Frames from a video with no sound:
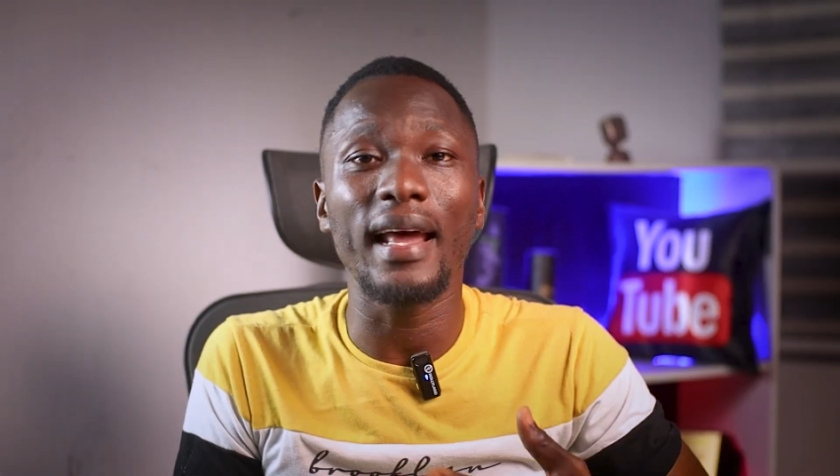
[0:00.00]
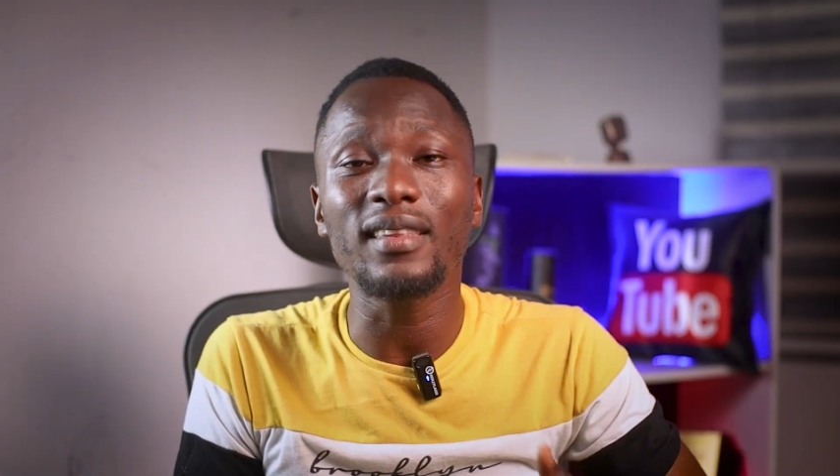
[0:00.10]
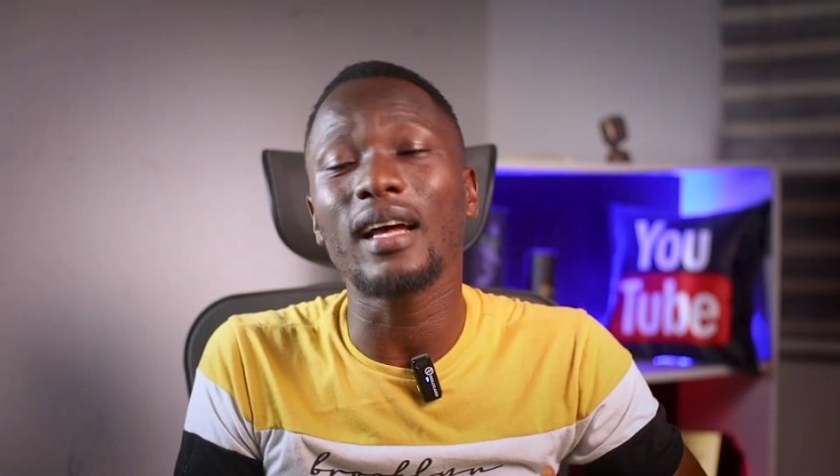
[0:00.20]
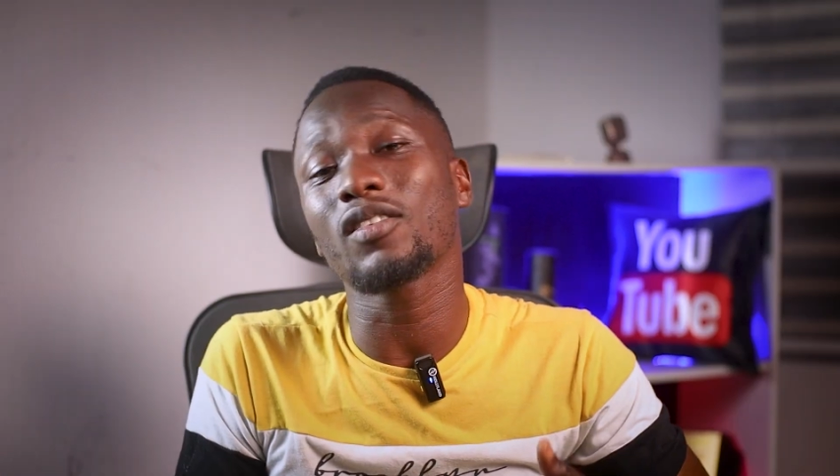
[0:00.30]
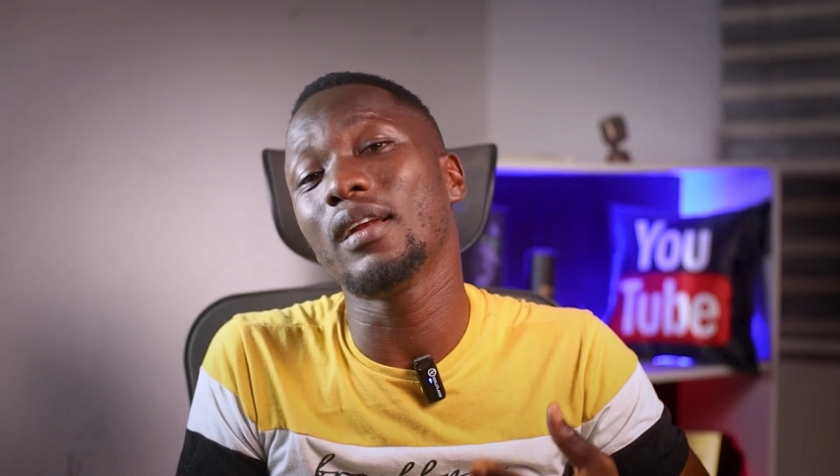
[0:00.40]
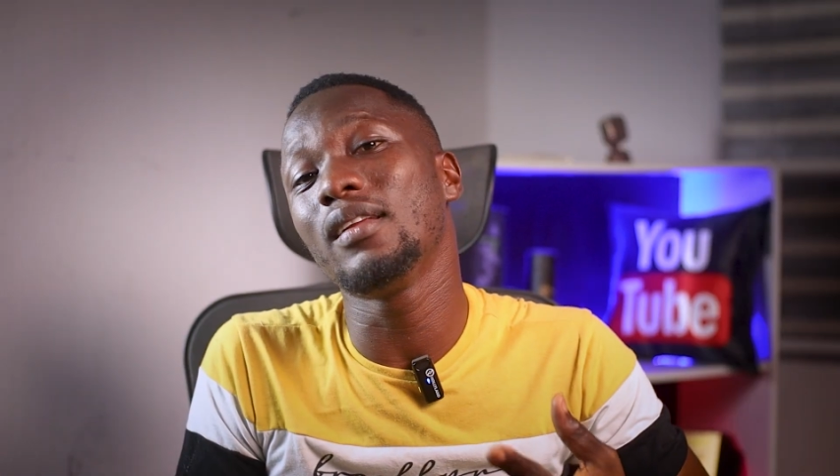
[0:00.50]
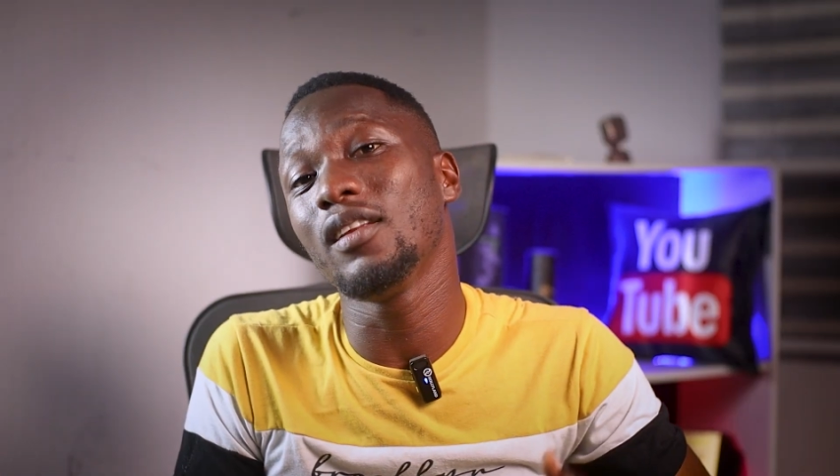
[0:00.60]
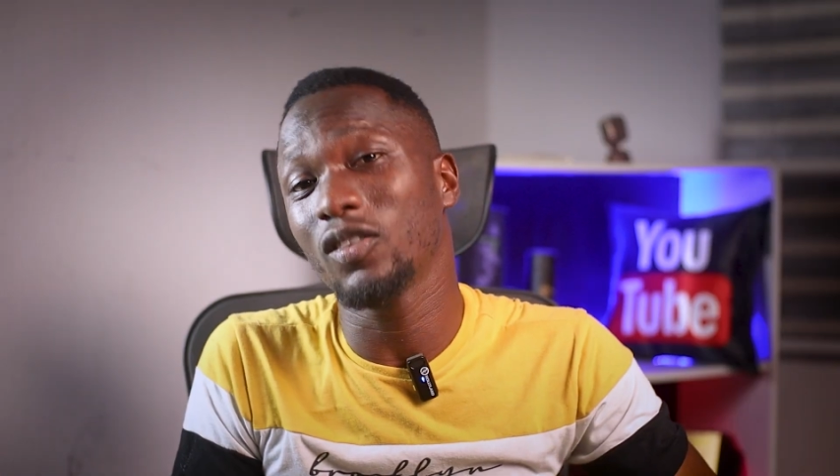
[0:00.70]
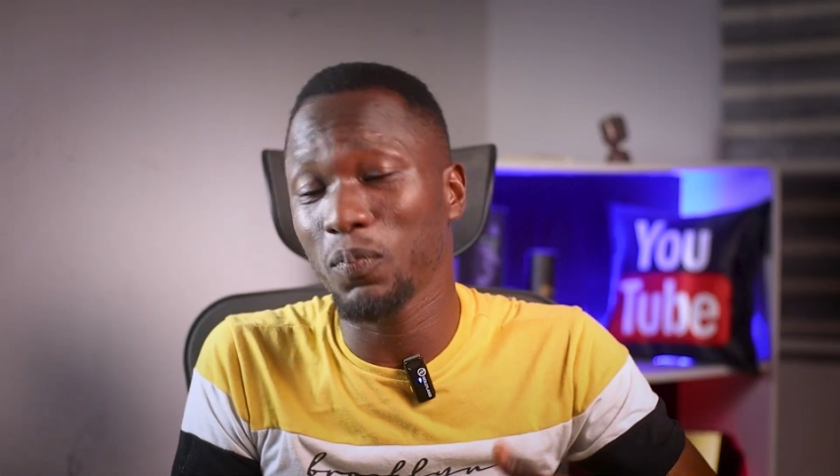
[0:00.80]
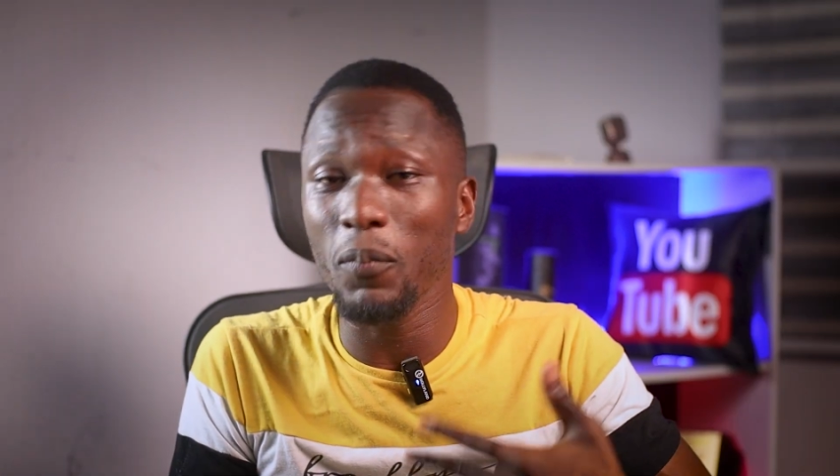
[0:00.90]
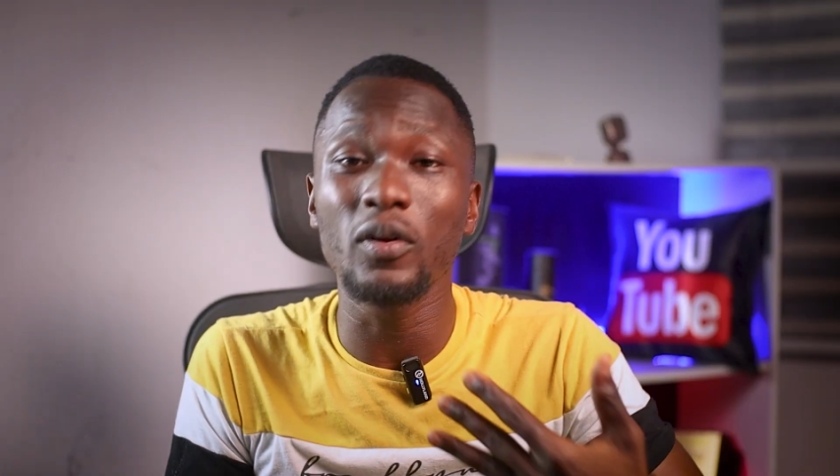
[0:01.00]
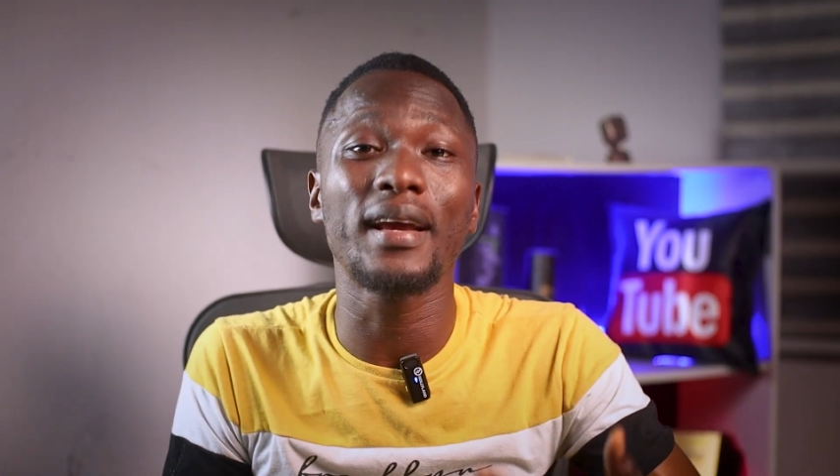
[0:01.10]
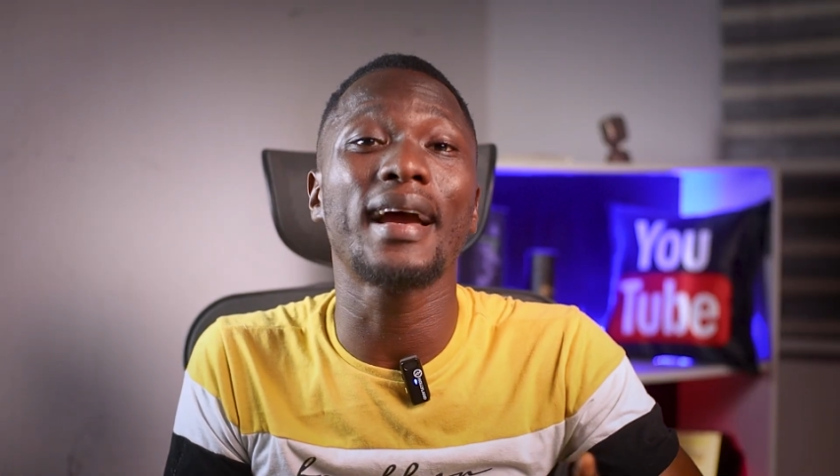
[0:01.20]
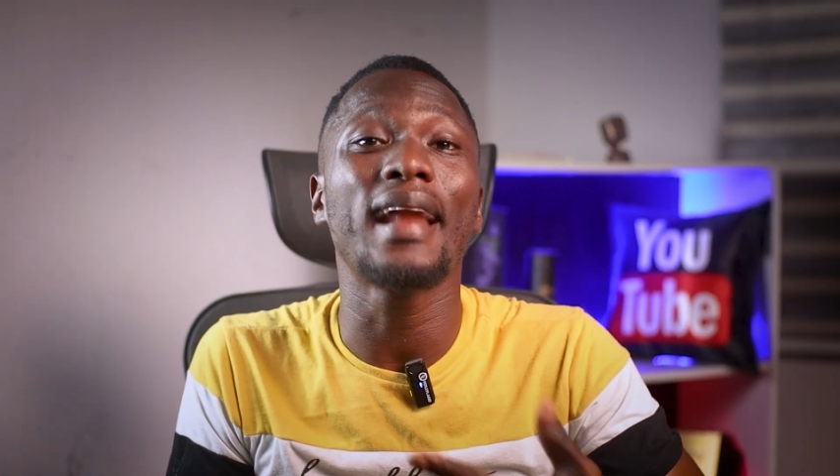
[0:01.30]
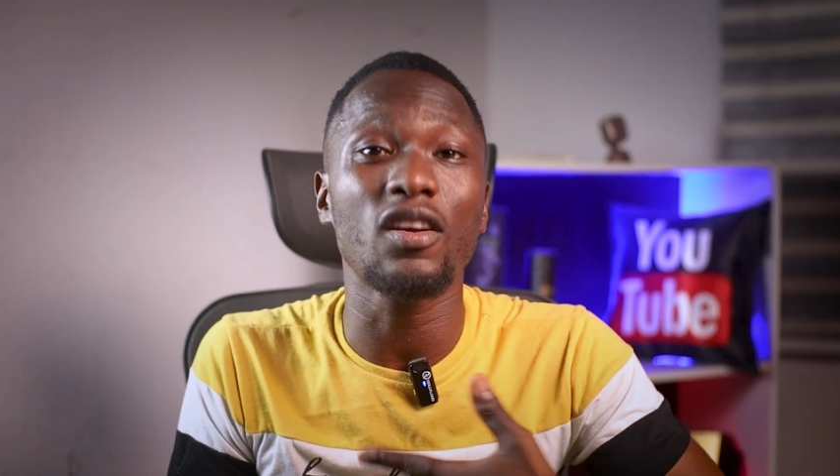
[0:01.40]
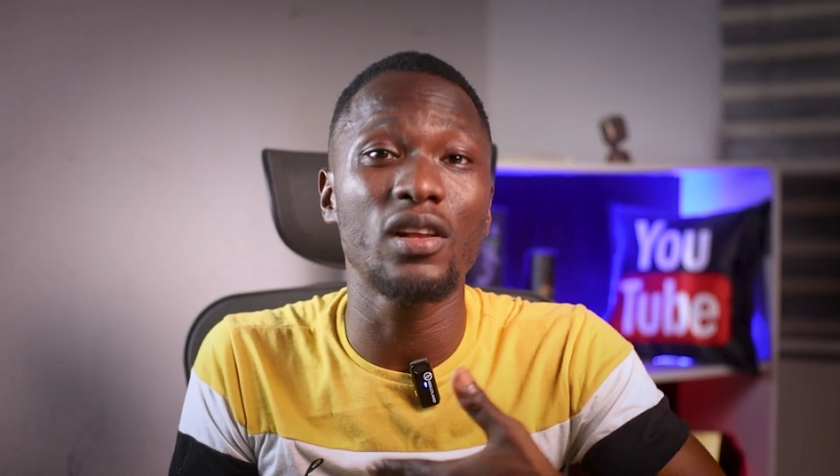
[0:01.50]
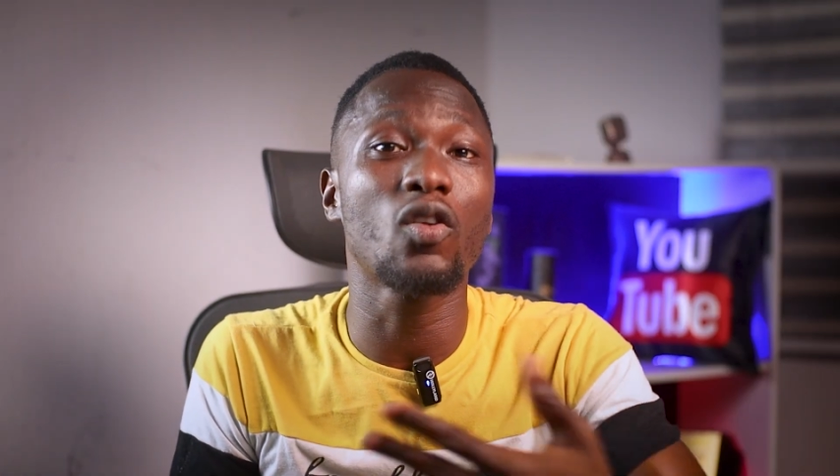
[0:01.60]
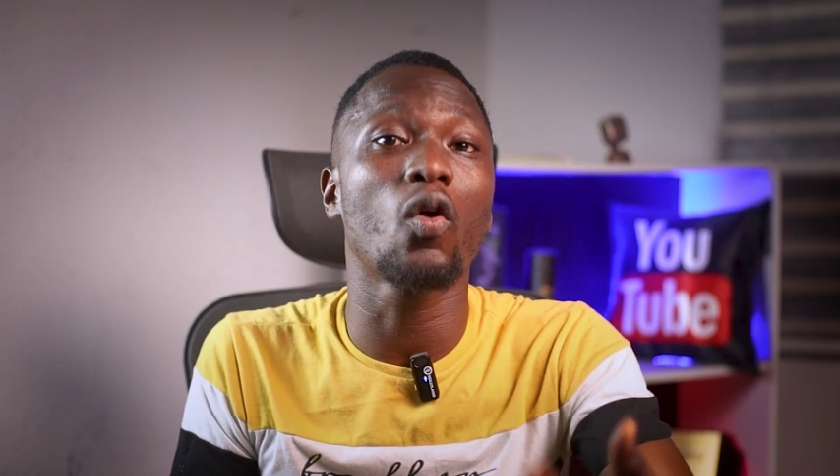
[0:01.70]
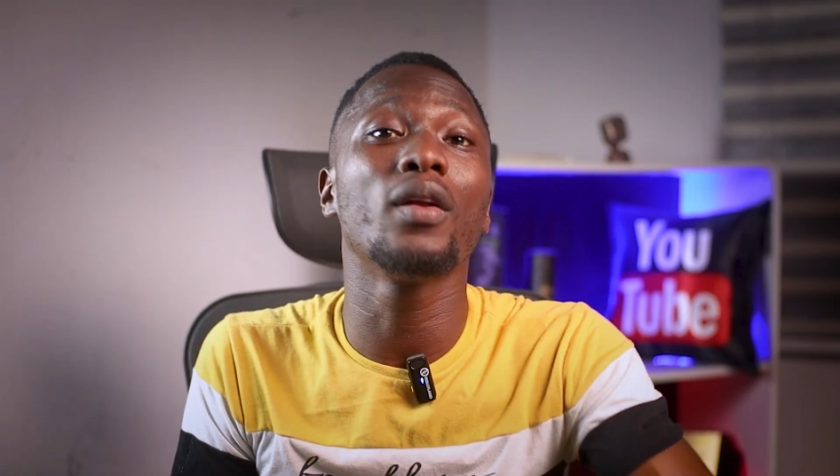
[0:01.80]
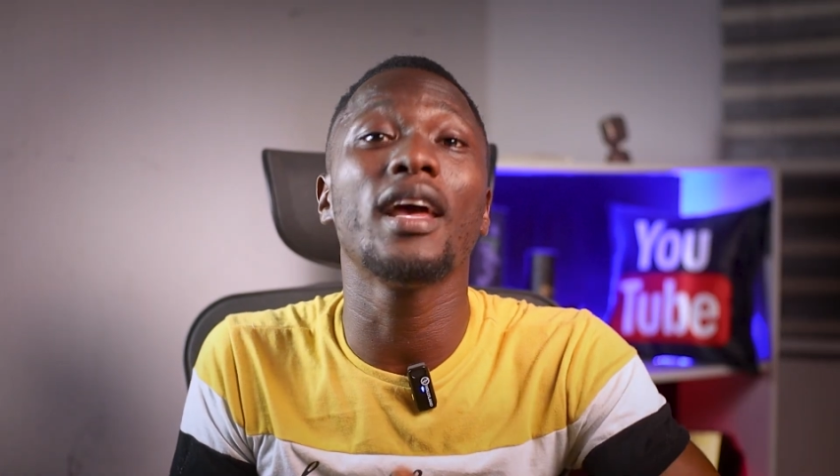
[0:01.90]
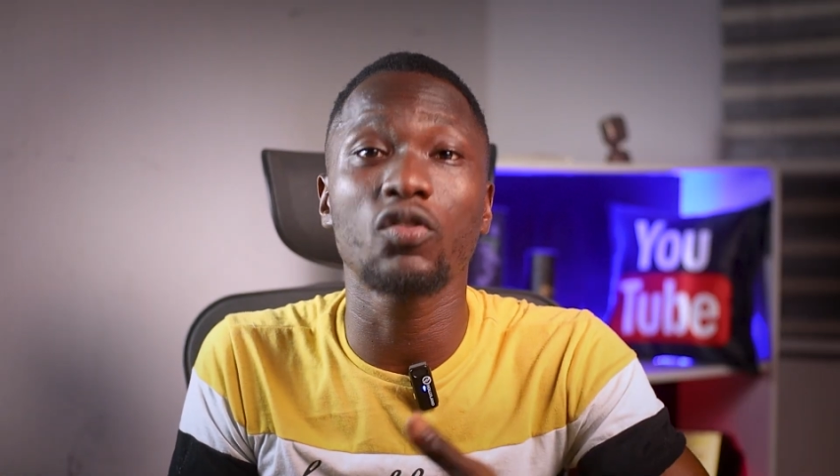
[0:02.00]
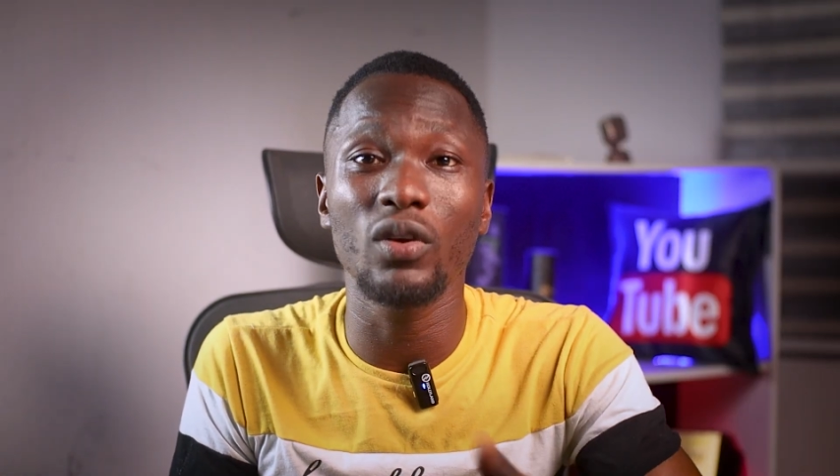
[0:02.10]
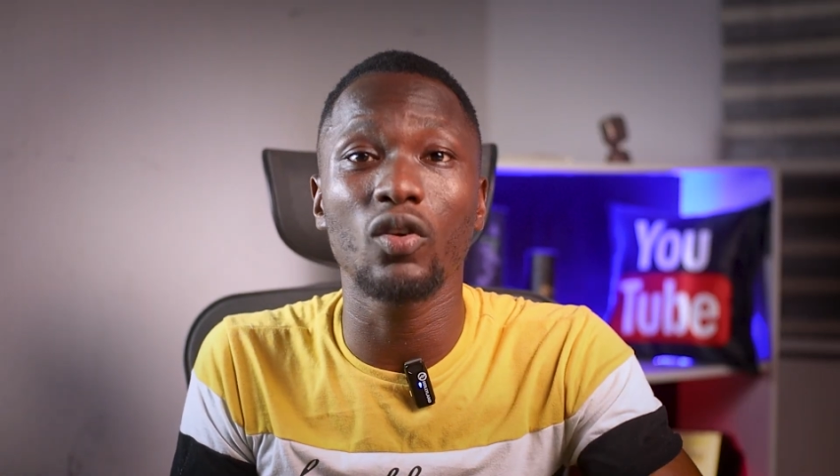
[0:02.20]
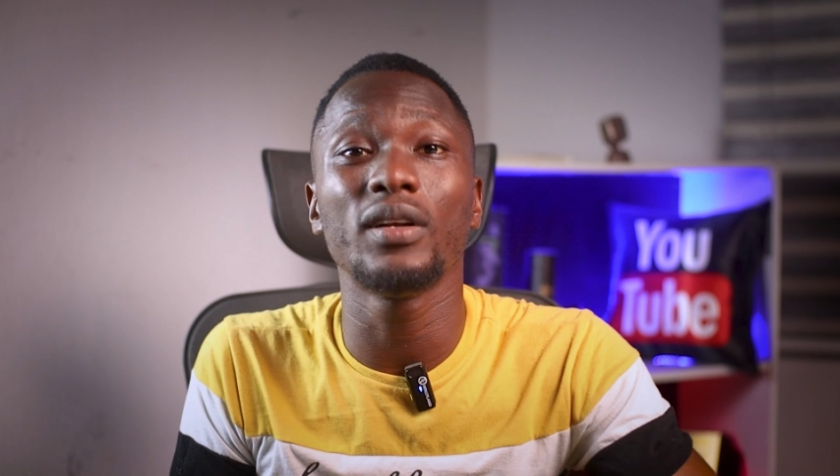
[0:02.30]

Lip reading: clients actually need people they can actually connect with